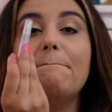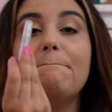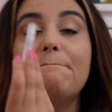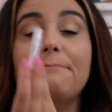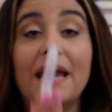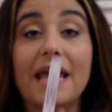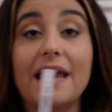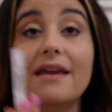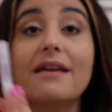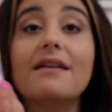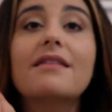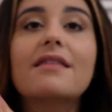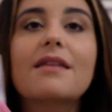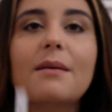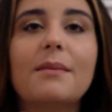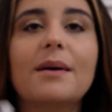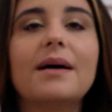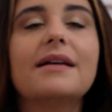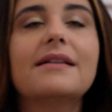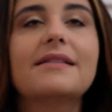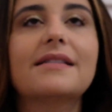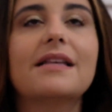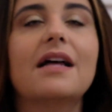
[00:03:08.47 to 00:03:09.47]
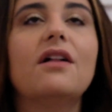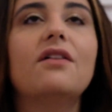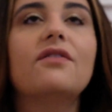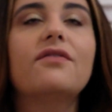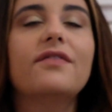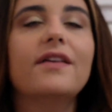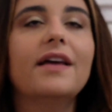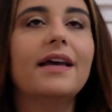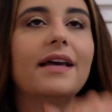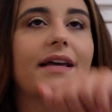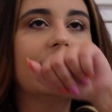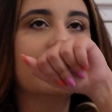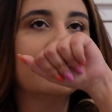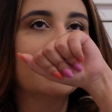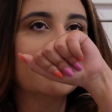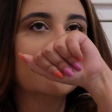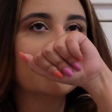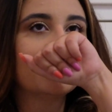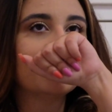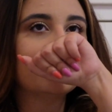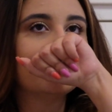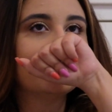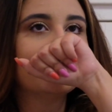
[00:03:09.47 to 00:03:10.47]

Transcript: bathe myself in.